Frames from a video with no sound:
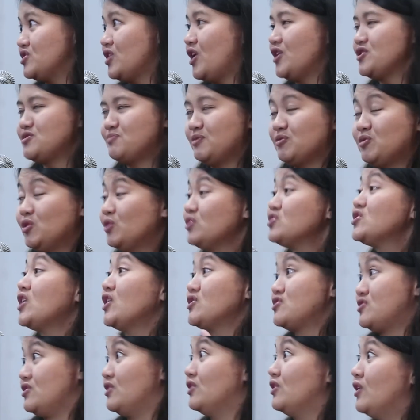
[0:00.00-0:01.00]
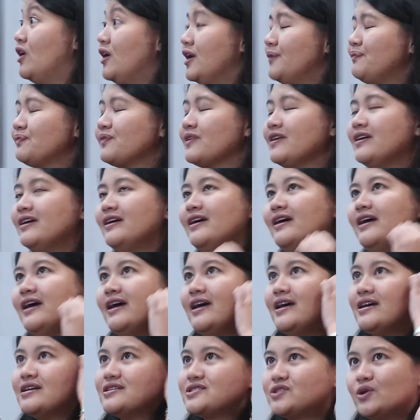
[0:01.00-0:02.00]
charge, but we don't charge a lot.
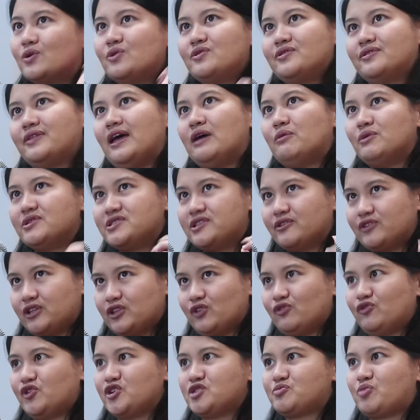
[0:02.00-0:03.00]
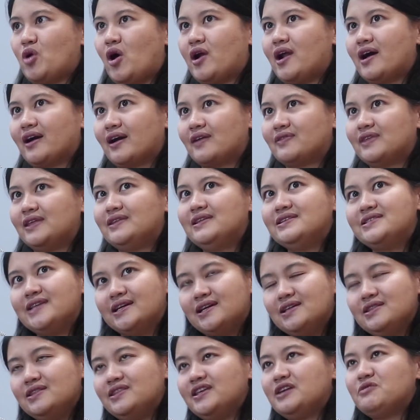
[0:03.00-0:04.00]
So that was the first product. And then the
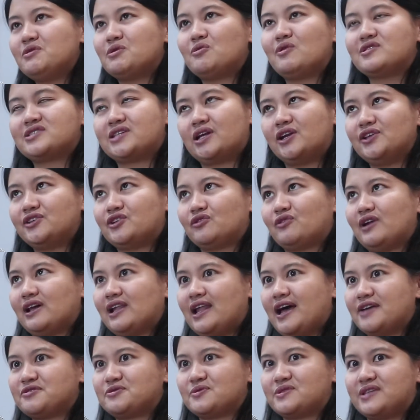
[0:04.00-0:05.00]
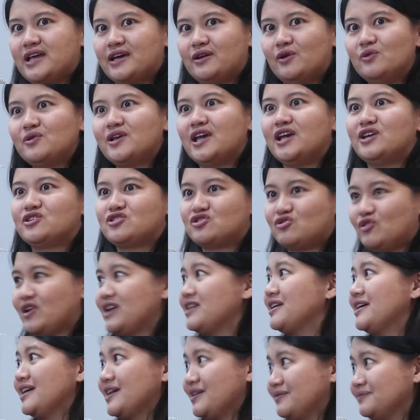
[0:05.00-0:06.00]
second thing we started to realize was that, okay,
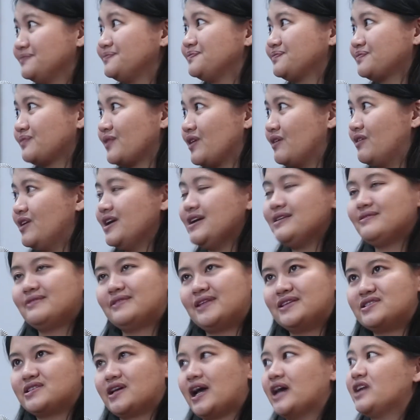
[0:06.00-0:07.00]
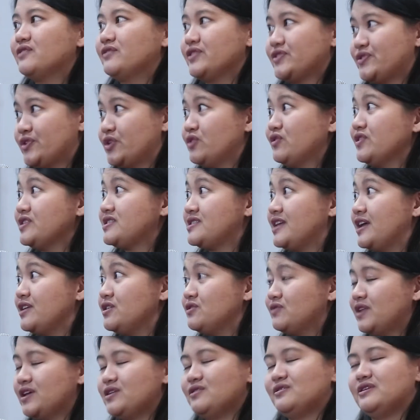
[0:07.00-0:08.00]
training, right? That's a kind of a service
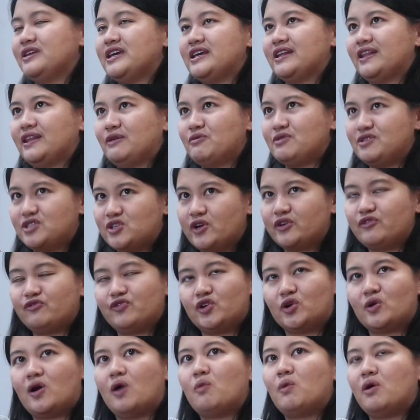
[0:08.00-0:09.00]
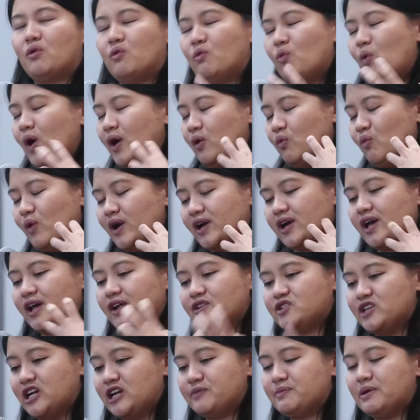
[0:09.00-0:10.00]
that you need. And then we tried to figure out what kind
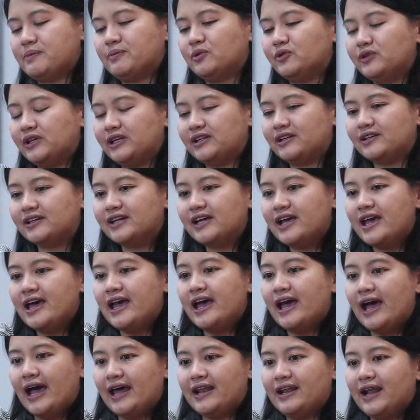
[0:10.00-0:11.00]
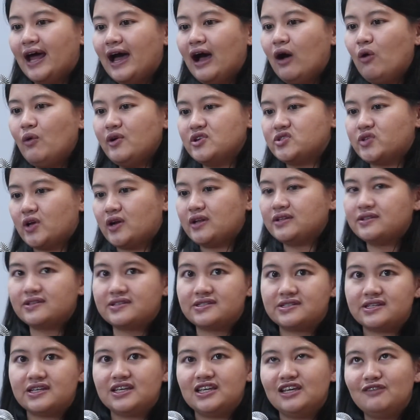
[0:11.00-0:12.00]
of training people needed. And now we're starting to
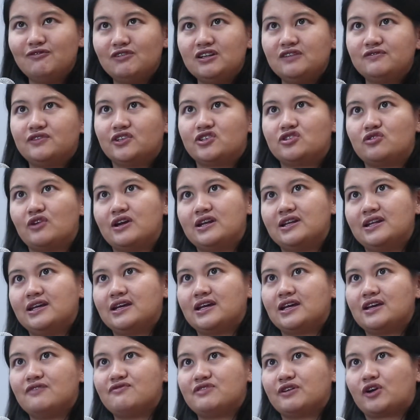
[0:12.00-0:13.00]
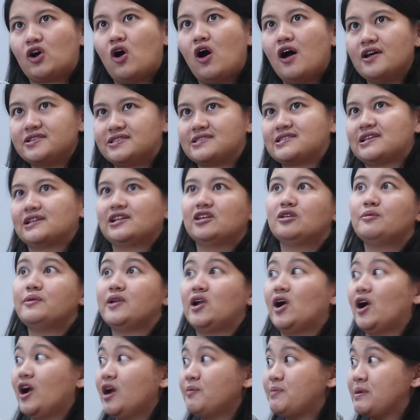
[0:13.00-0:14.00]
see, even if the training, if the cost is a little bit
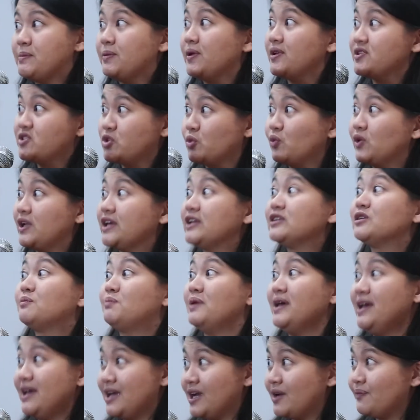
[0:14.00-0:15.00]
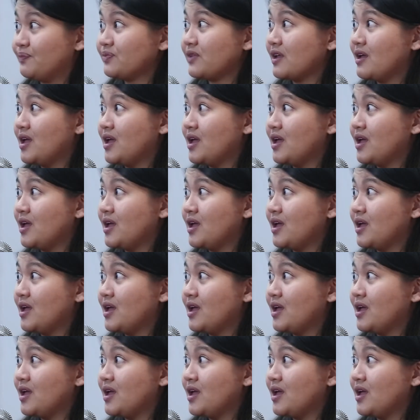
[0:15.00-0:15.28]
higher, people are still willing to pay.